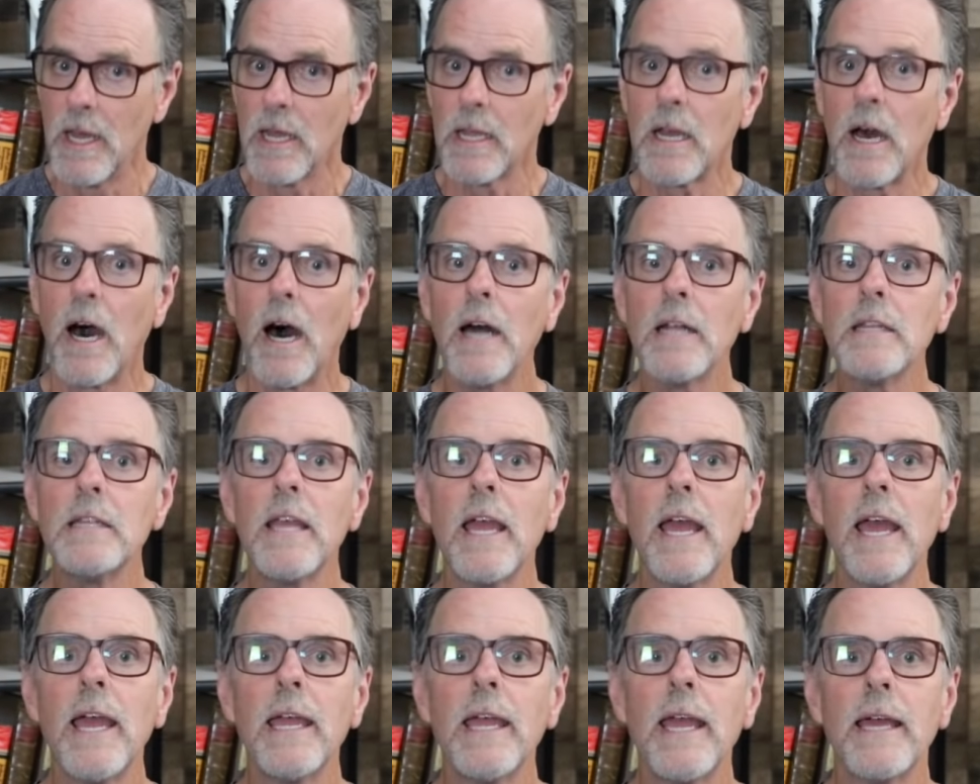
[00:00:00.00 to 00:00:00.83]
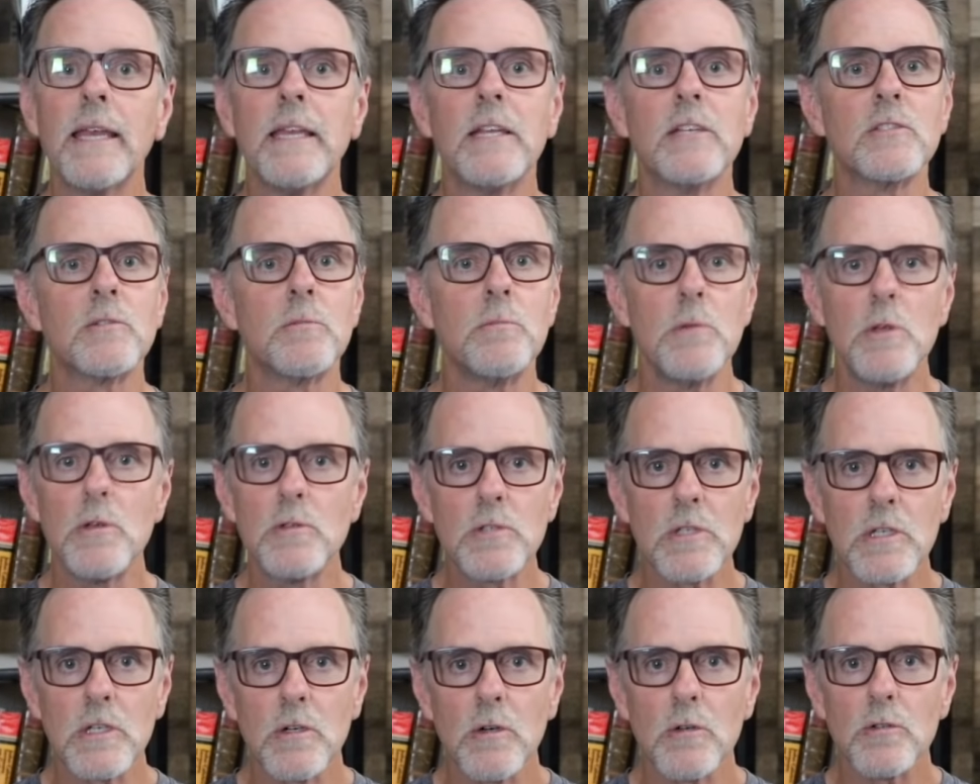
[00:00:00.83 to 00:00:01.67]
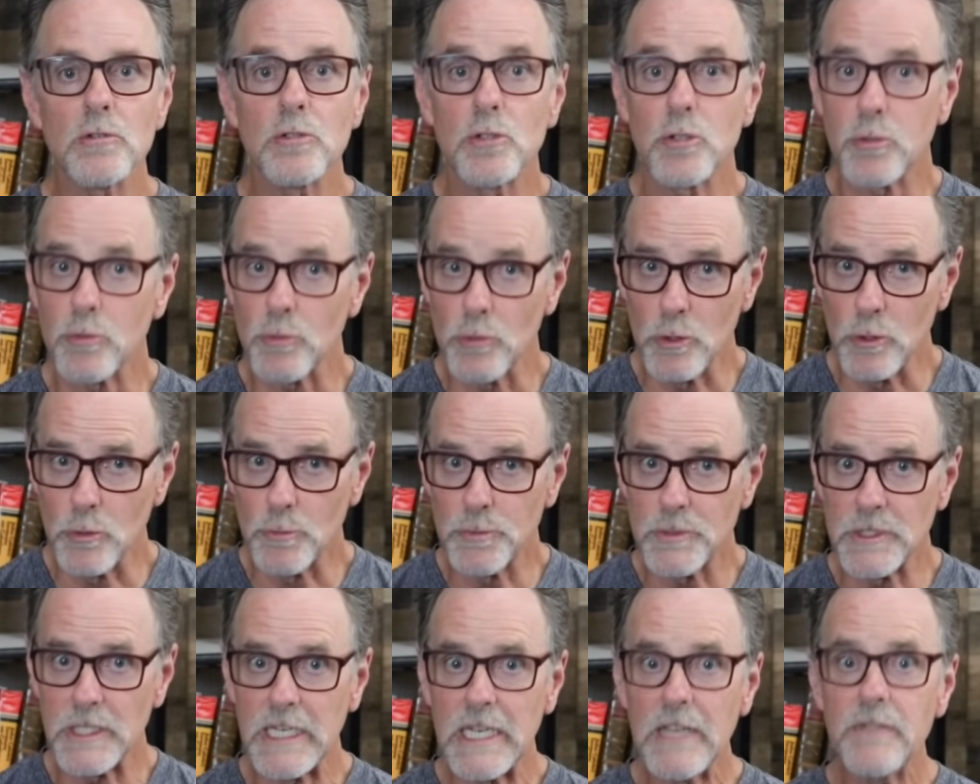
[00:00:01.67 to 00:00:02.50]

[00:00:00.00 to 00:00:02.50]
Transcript: Kanye and his musical troops